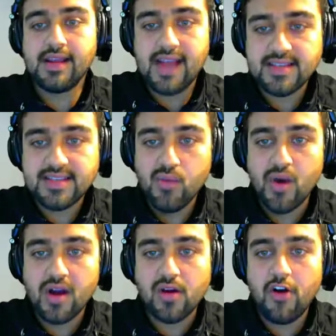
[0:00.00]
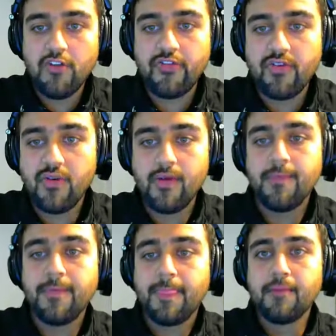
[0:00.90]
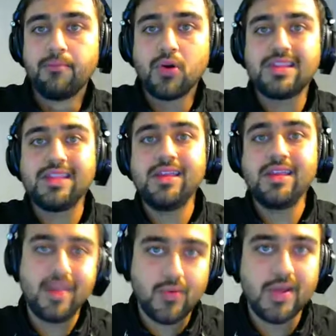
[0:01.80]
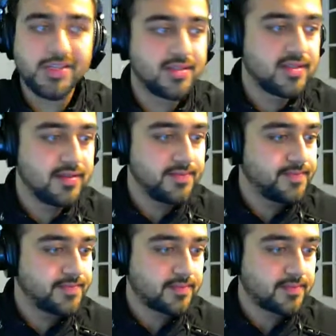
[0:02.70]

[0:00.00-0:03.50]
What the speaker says: it does the work of both the equations.